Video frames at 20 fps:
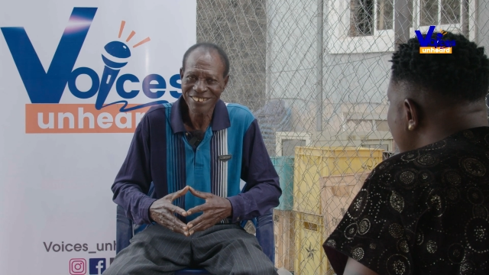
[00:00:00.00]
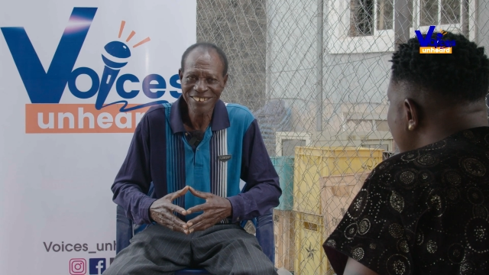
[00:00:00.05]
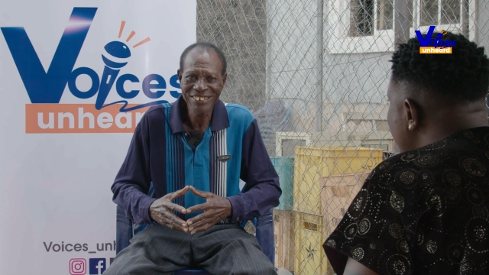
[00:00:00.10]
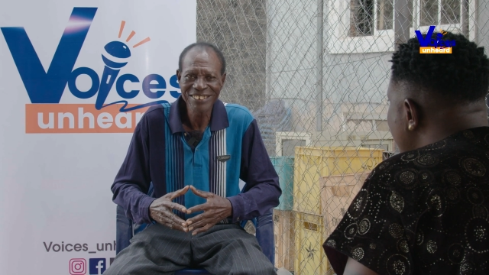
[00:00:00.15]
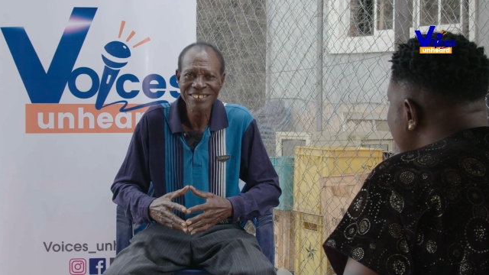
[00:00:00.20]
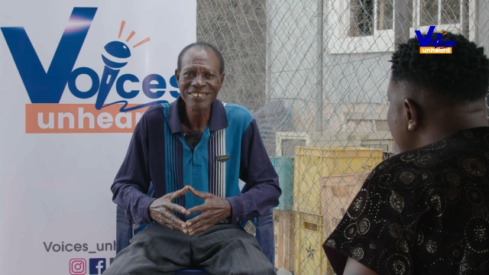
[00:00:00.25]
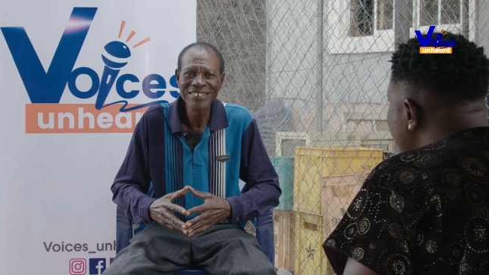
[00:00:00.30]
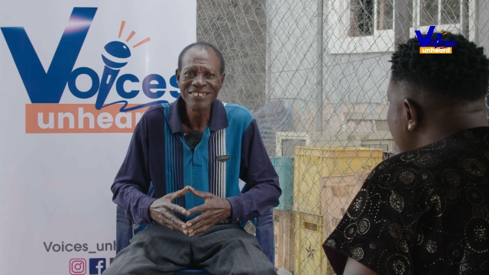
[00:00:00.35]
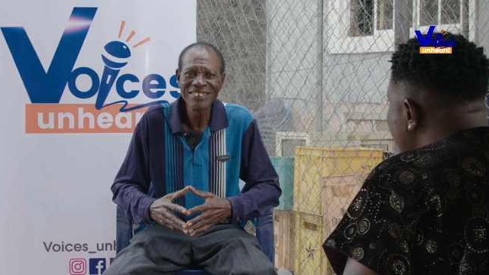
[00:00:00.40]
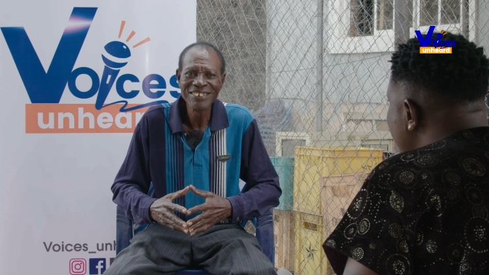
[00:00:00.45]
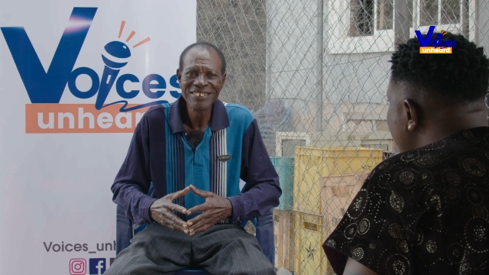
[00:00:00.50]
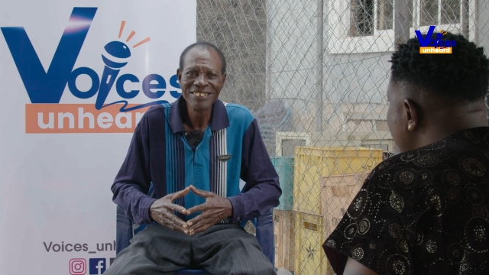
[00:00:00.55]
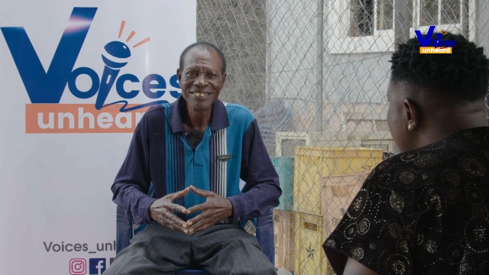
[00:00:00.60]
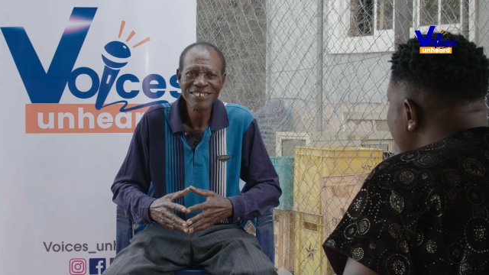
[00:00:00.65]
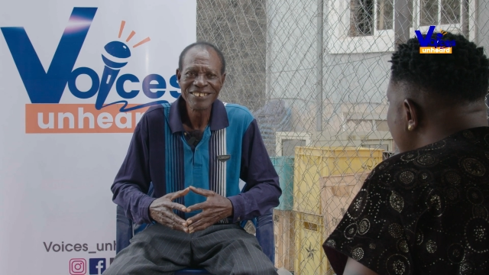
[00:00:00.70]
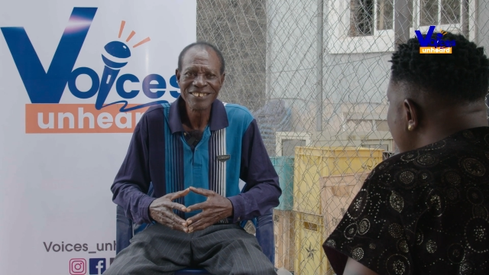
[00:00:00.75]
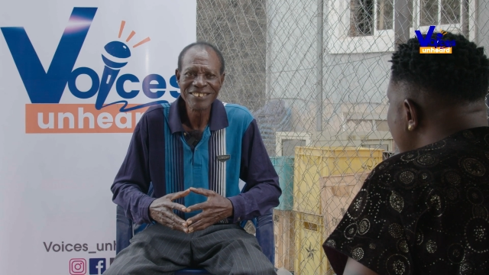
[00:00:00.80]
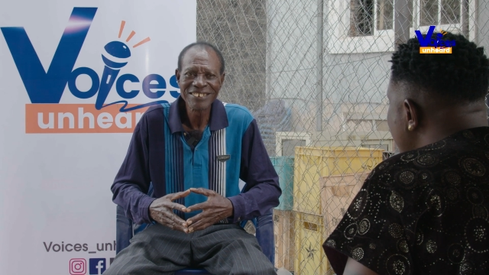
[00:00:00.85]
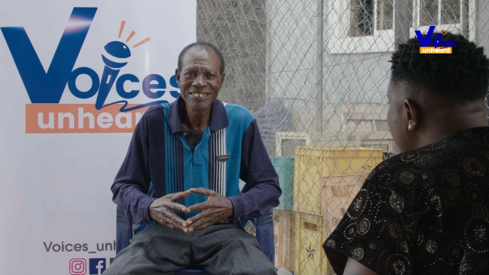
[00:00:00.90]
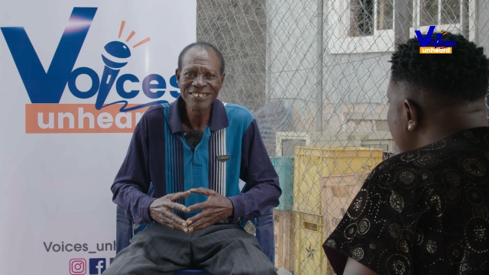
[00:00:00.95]

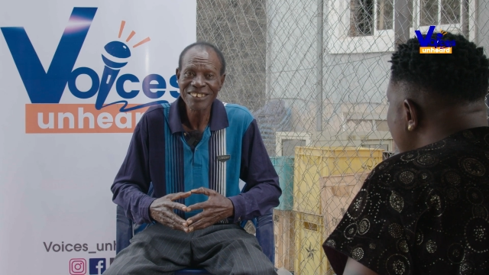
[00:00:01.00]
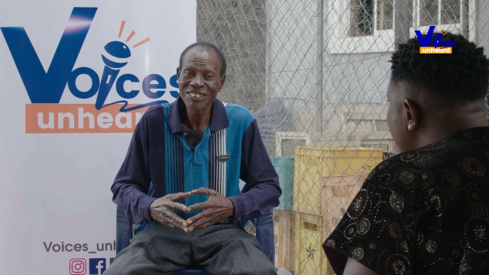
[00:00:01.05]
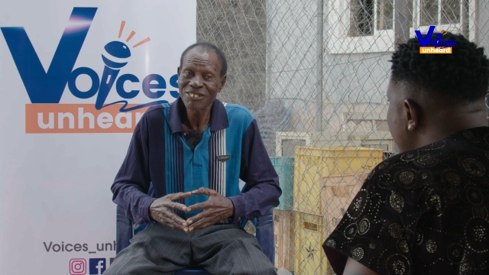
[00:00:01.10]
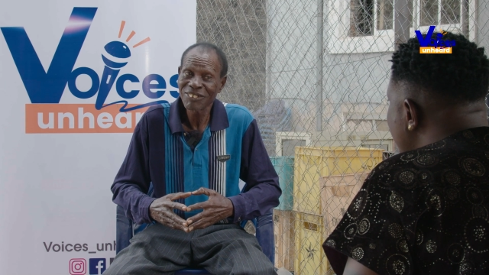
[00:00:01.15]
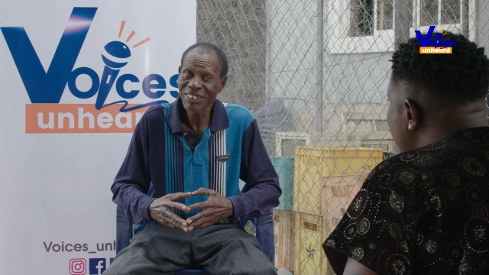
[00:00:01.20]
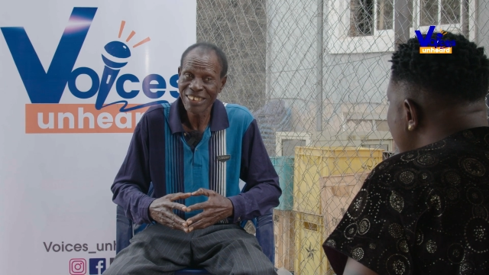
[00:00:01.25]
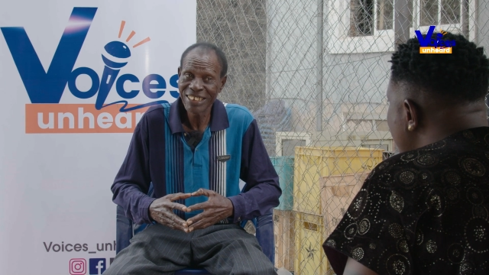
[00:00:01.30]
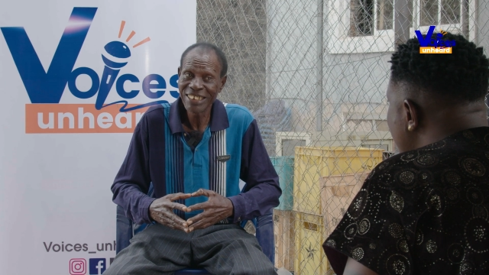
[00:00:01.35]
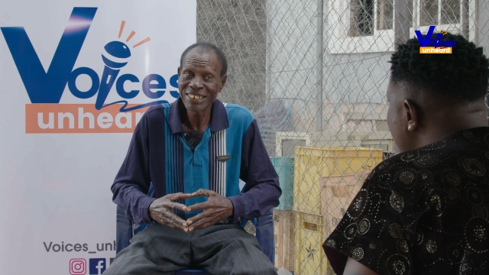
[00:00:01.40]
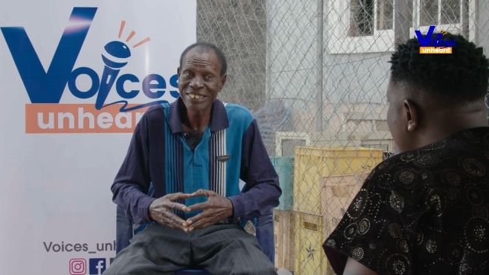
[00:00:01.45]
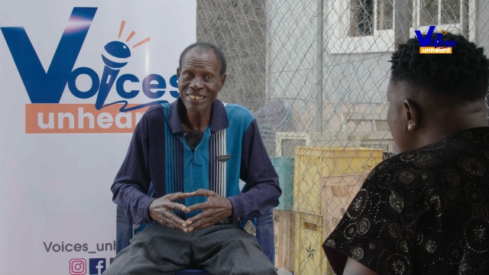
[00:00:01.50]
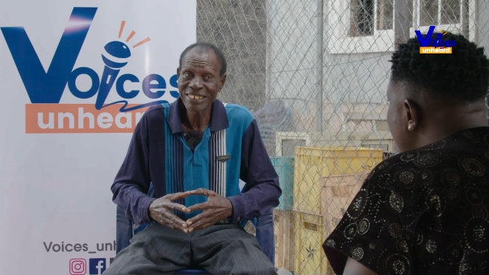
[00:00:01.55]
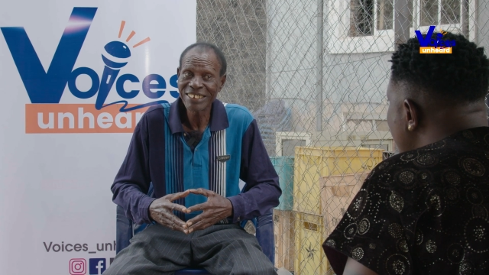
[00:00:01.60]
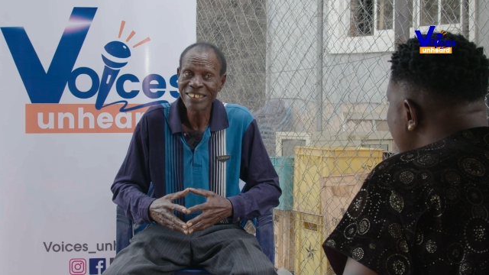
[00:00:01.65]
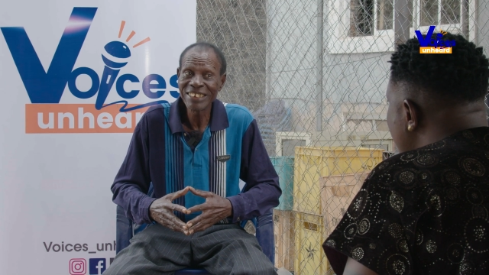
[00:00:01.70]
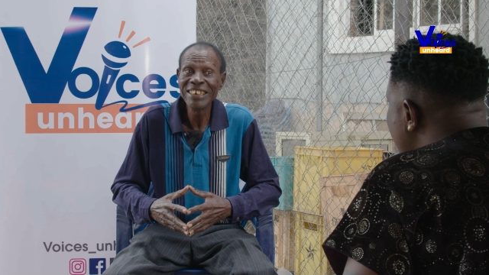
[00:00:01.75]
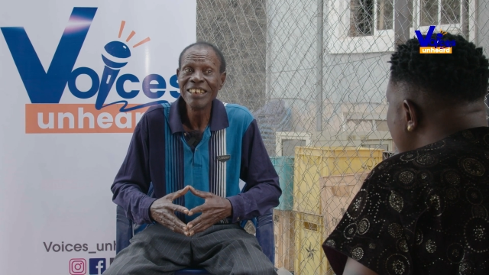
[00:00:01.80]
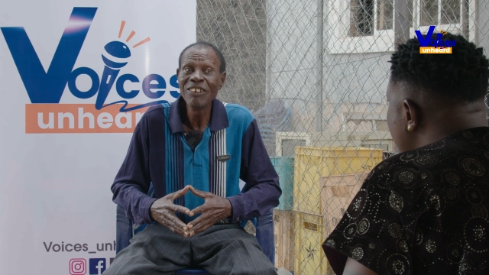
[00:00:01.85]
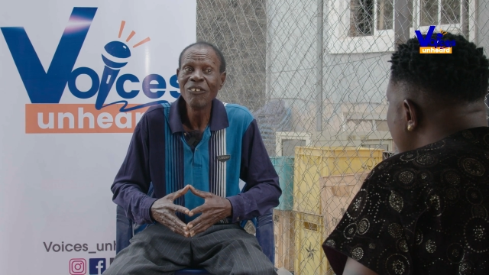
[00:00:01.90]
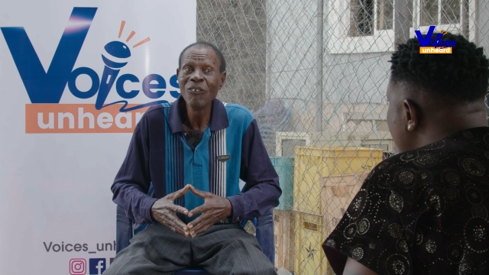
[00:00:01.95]
It was actually hectic
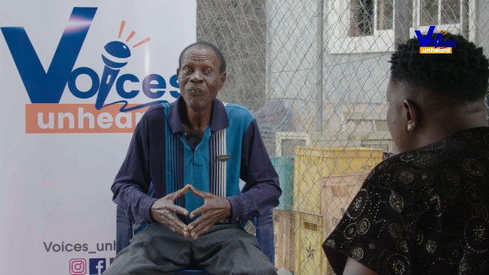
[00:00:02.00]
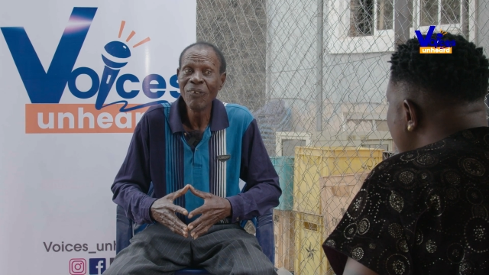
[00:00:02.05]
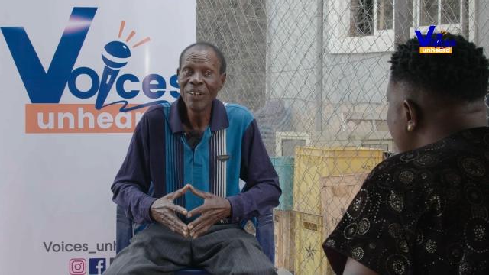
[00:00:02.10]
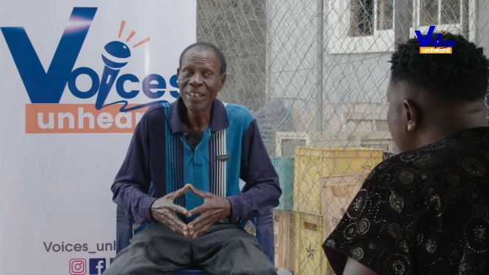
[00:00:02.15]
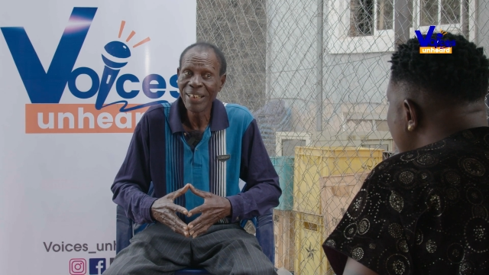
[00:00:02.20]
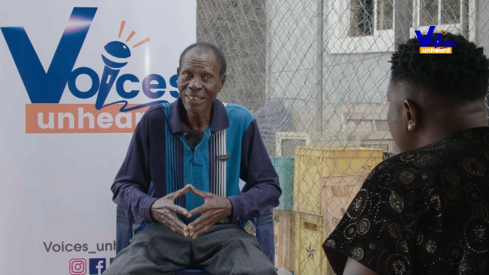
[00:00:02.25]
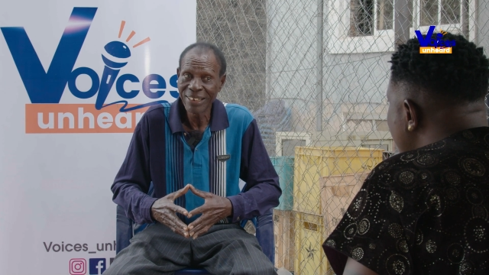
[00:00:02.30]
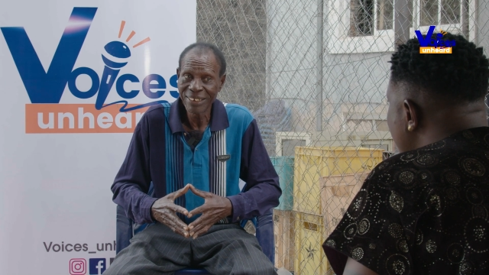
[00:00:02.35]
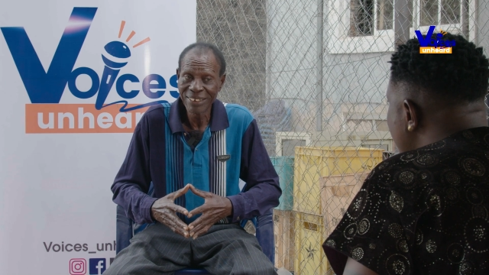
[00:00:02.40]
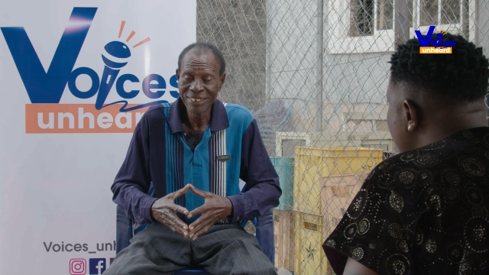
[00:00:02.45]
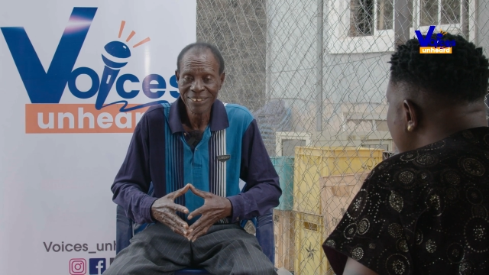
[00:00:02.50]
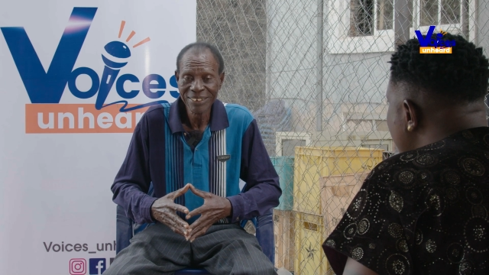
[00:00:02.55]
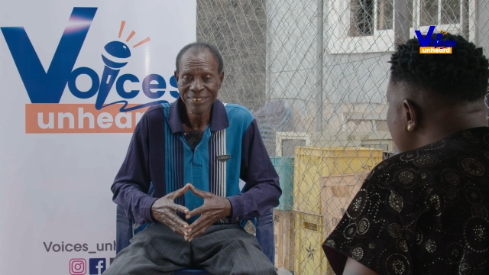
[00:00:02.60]
in a way